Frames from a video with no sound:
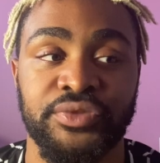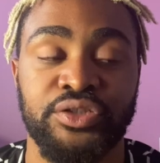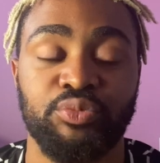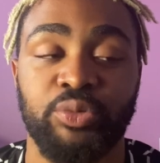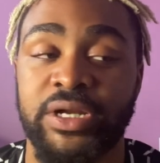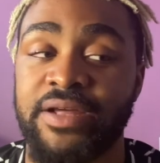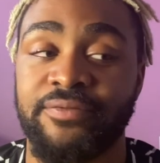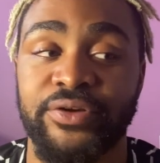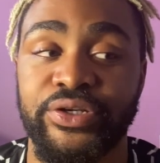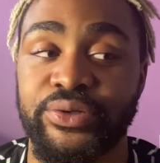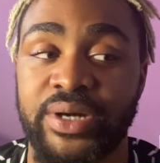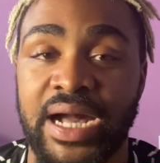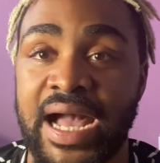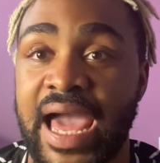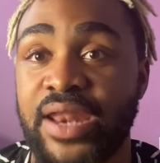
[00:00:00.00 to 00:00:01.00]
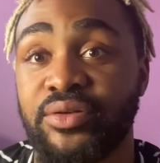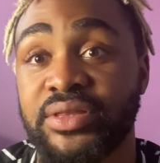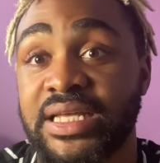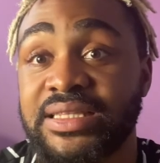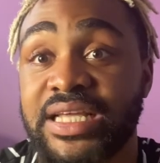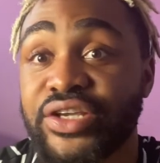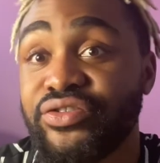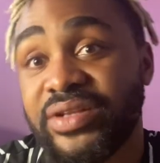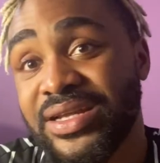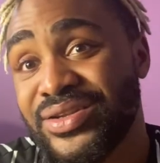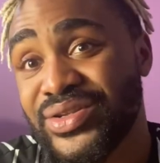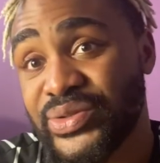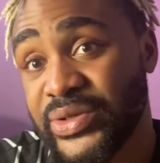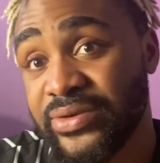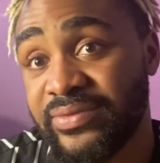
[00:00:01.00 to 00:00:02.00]
whatever you got, I don't think that you didn't
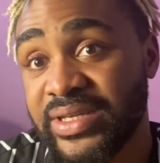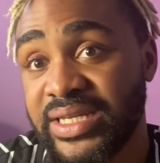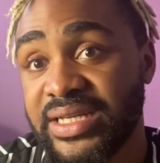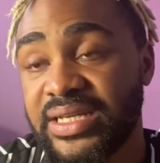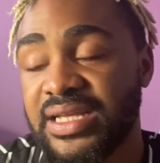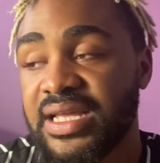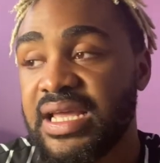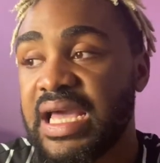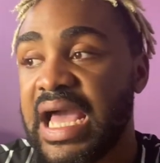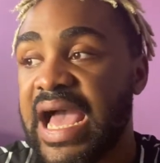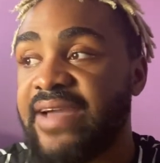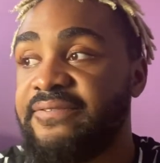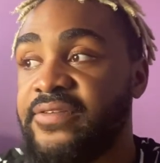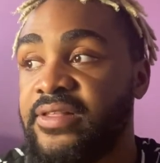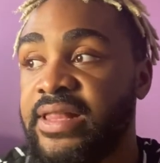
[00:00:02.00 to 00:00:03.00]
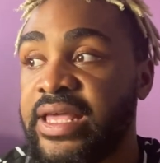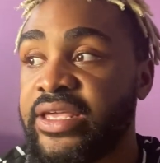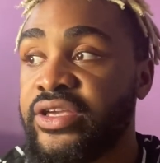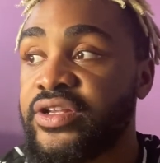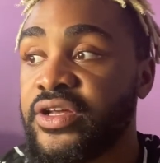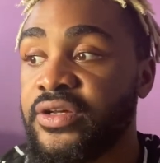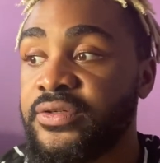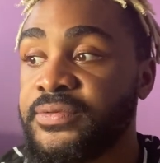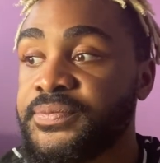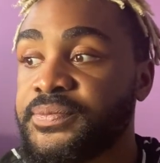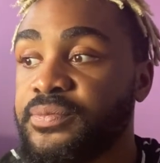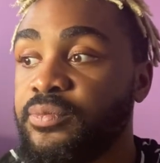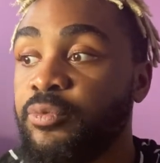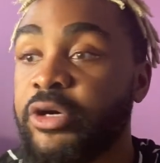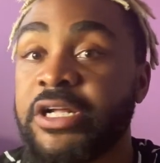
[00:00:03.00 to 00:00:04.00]
deserve it. I feel like, you know,
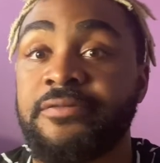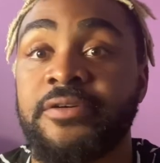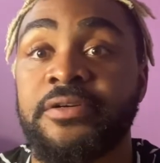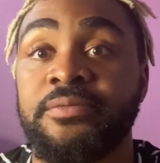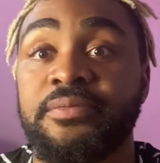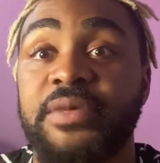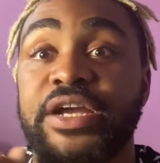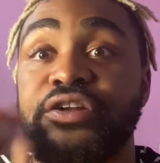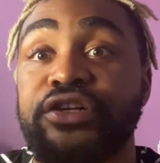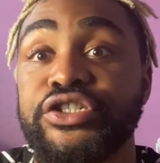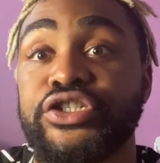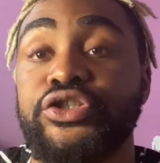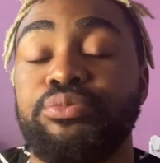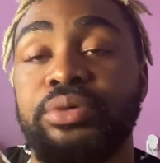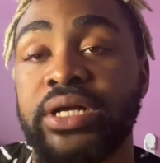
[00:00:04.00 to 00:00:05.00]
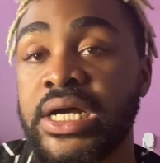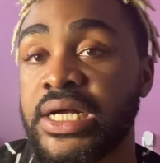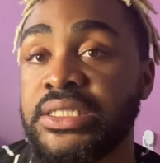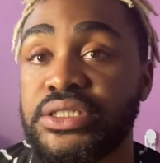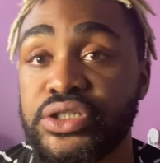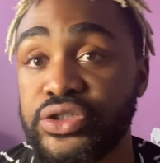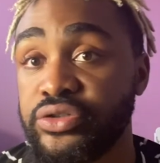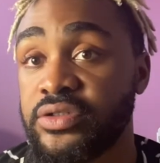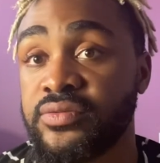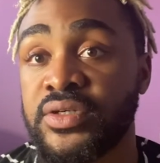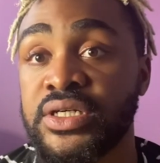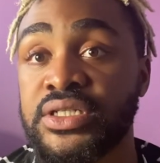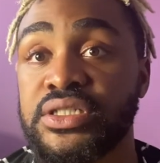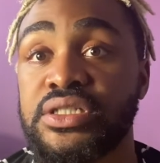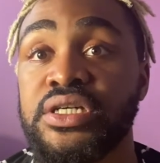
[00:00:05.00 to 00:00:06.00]
whatever energy you put out into the
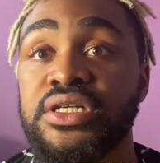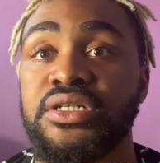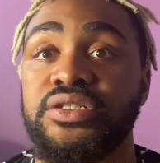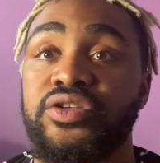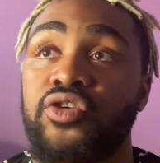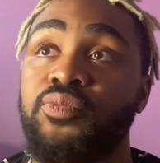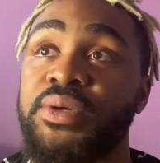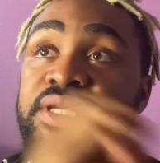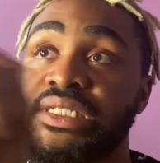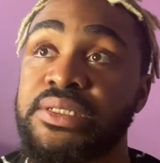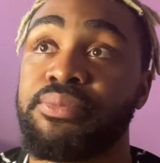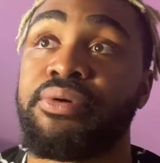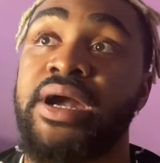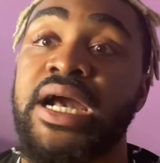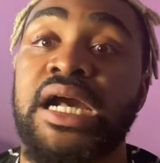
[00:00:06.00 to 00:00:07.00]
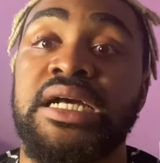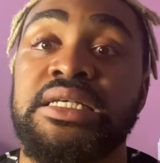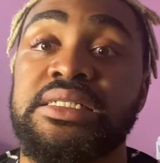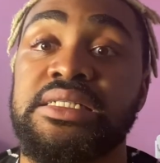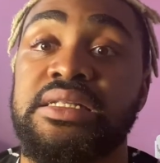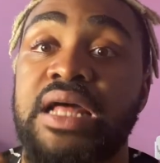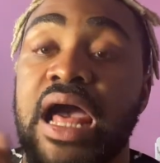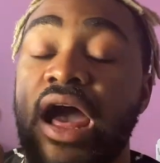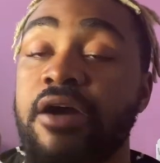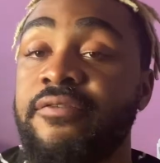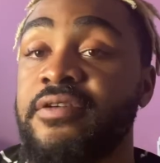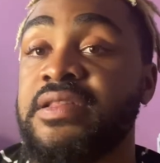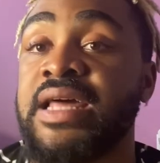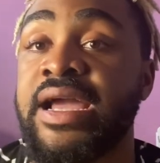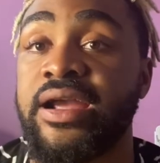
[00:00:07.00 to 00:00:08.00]
universe, don't be surprised
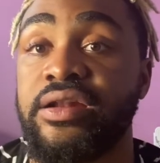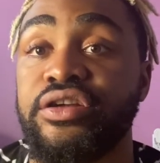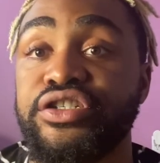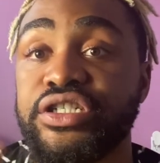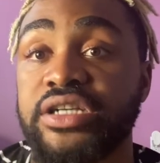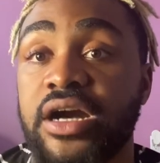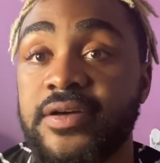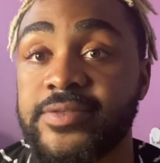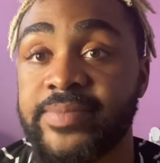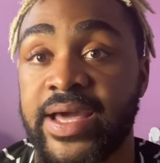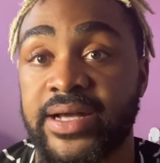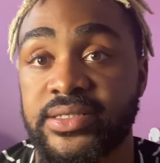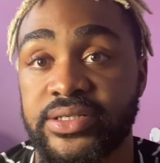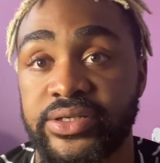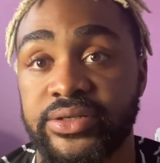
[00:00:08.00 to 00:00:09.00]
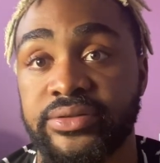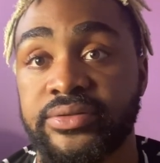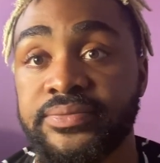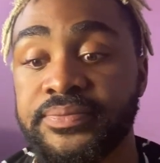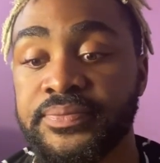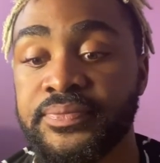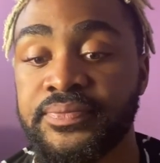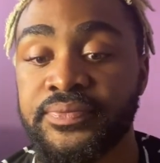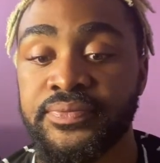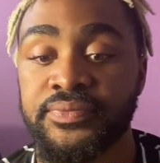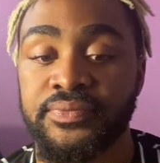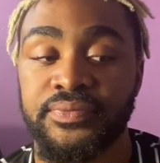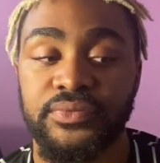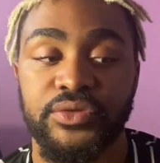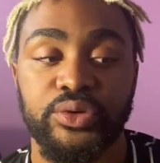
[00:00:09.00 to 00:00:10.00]
however that energy comes back to you.
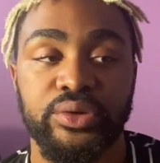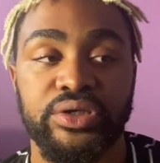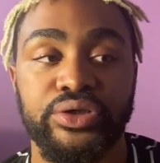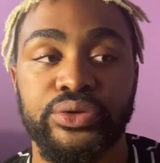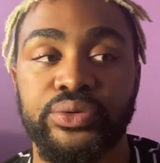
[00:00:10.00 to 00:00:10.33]
You